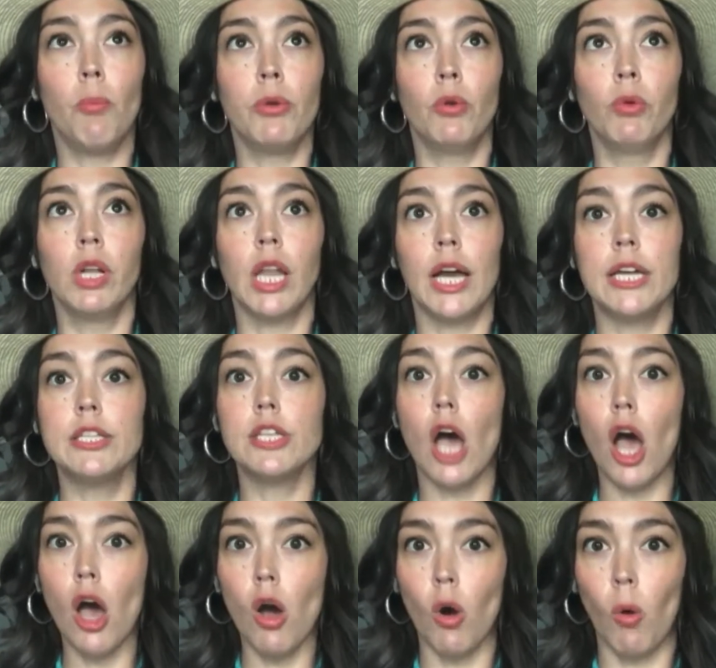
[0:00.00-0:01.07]
help you realize,
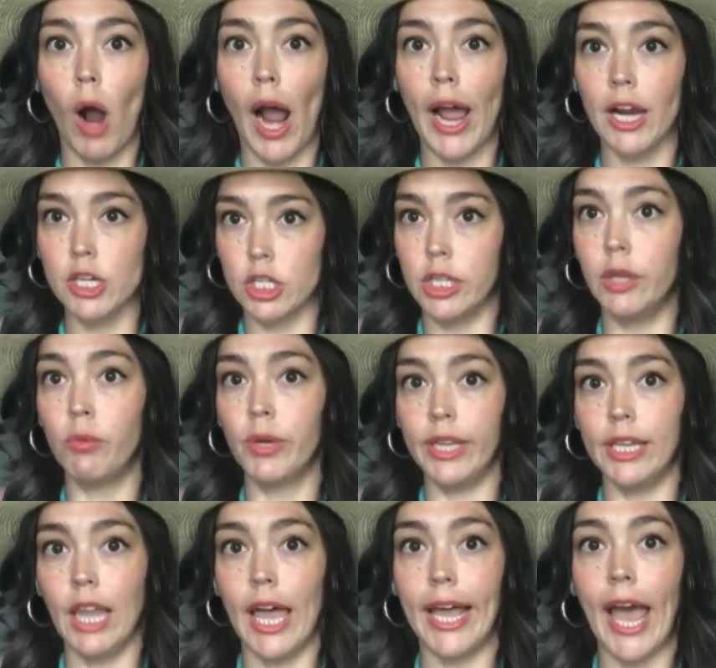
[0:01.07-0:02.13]
oh, I actually
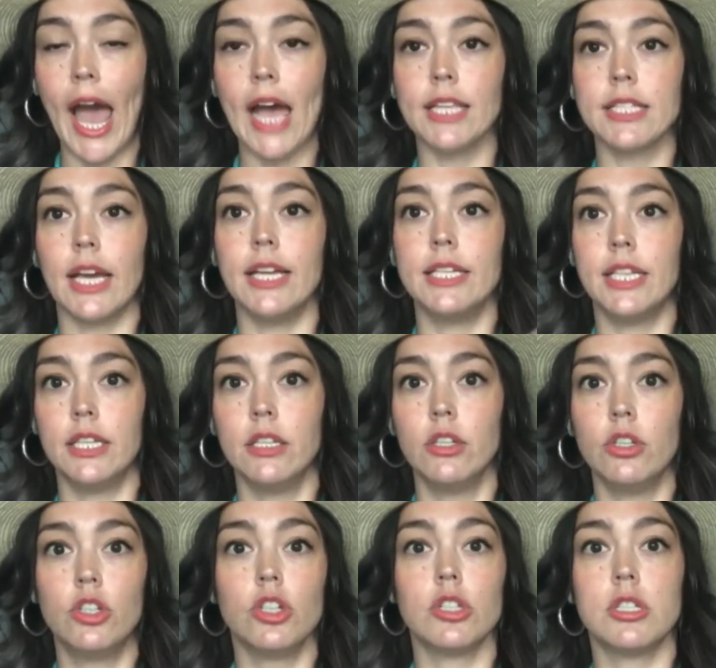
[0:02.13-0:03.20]
really like hats. I
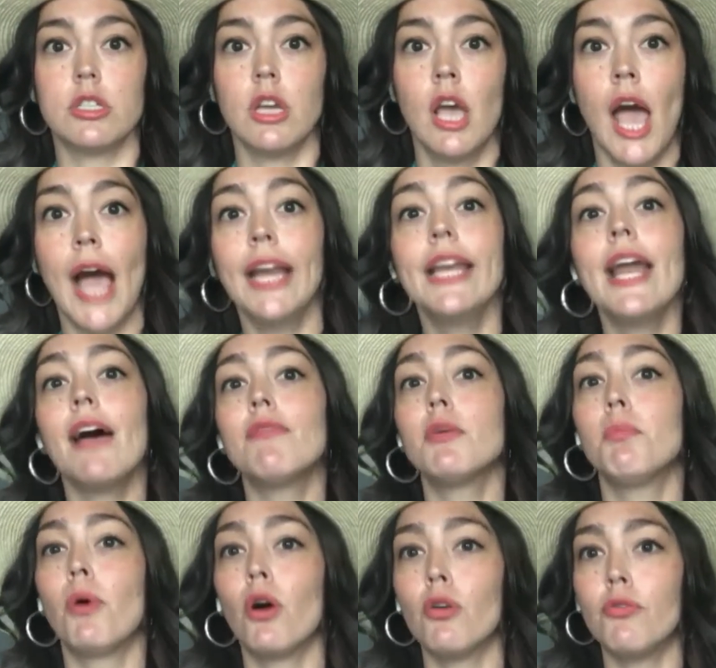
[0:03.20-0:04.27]
didn't have
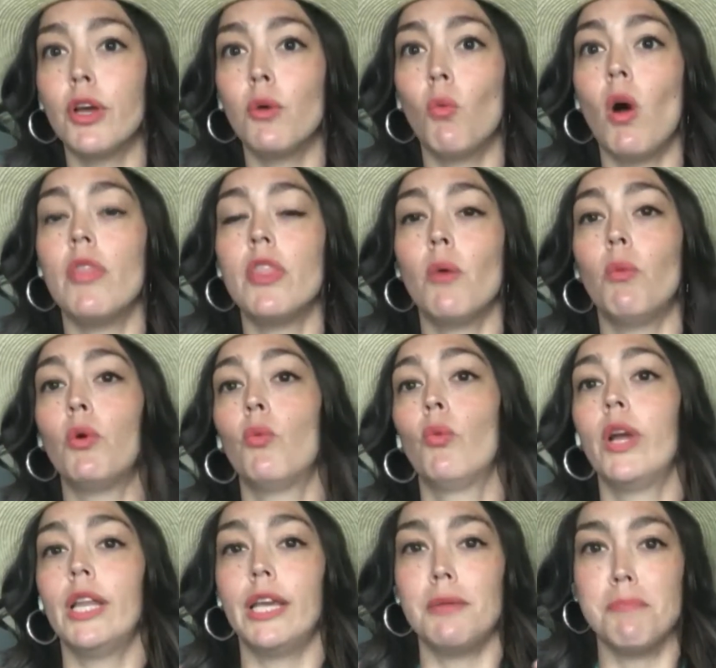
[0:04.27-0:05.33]
the perfect one that would
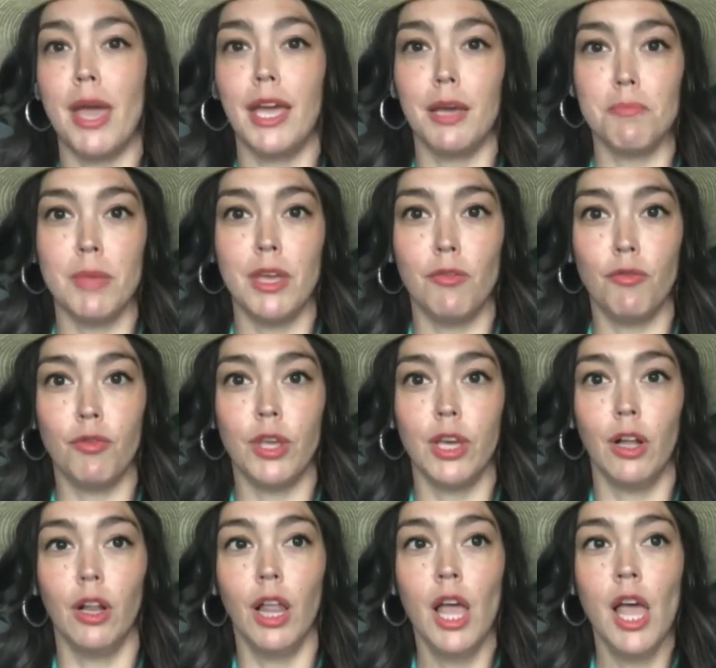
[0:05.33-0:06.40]
really make me
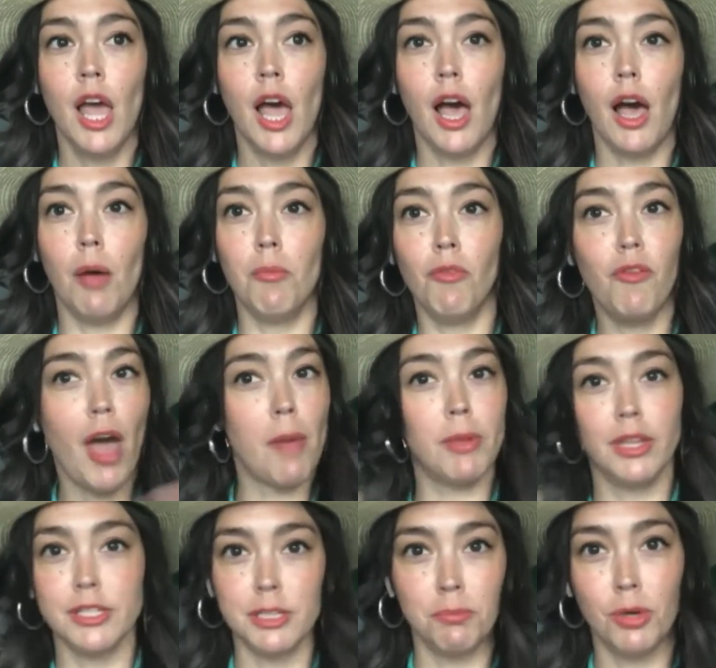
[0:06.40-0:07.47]
feel
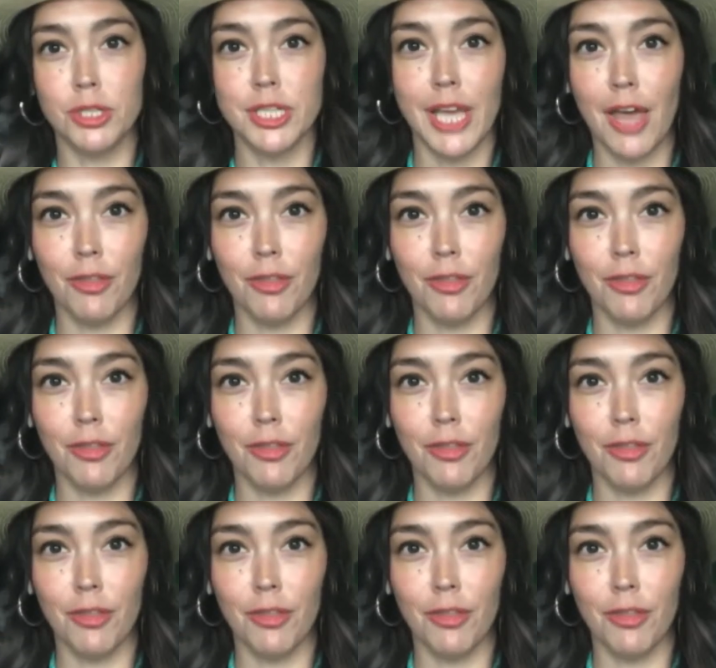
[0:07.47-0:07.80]
fabulous and put